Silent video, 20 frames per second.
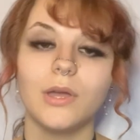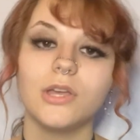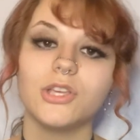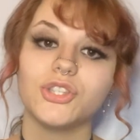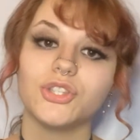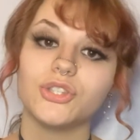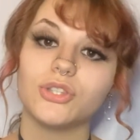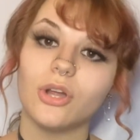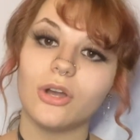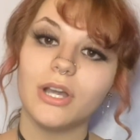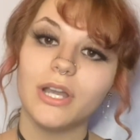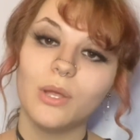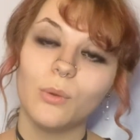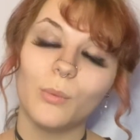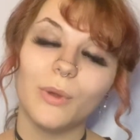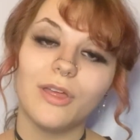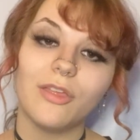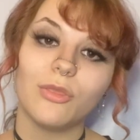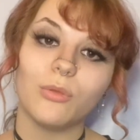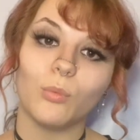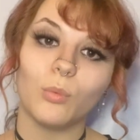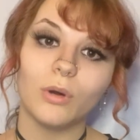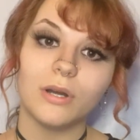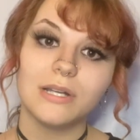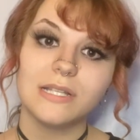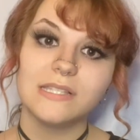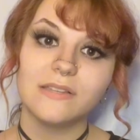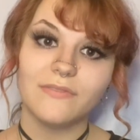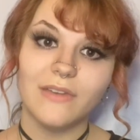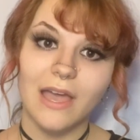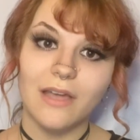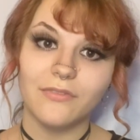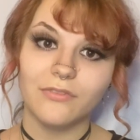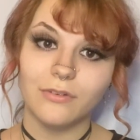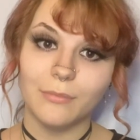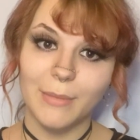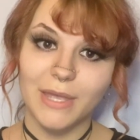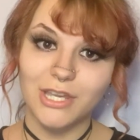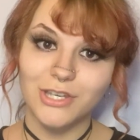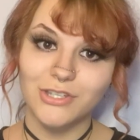Starting with words of
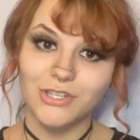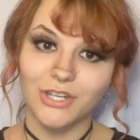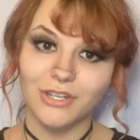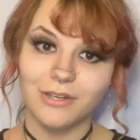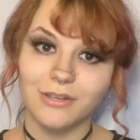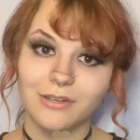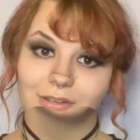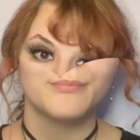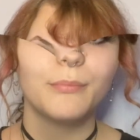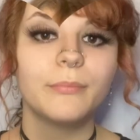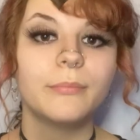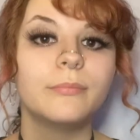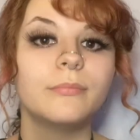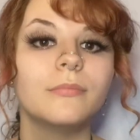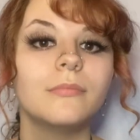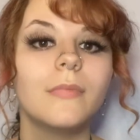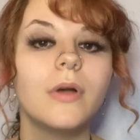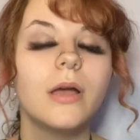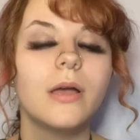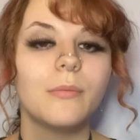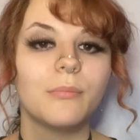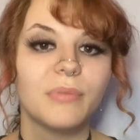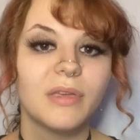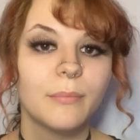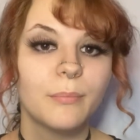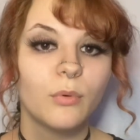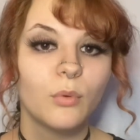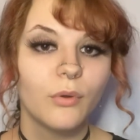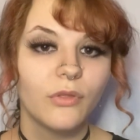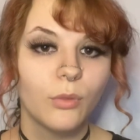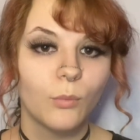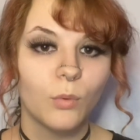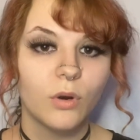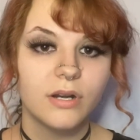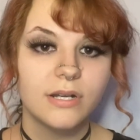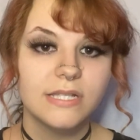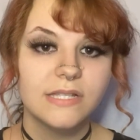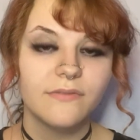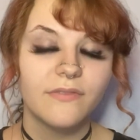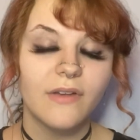affirmation. People with words of